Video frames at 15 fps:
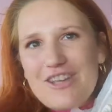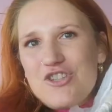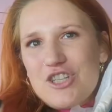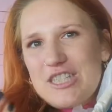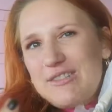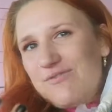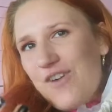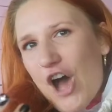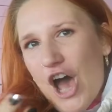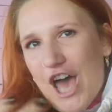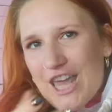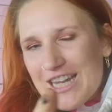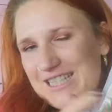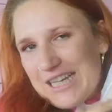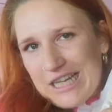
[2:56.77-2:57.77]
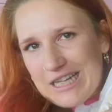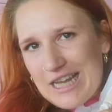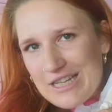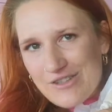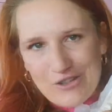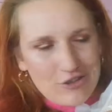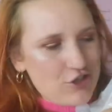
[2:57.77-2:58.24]
It's just fun. It's like a
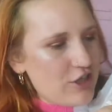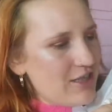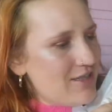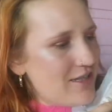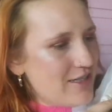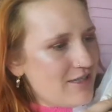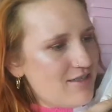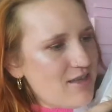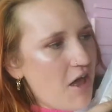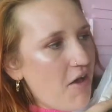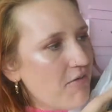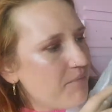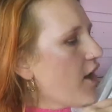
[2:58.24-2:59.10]
nice little treat to yourself.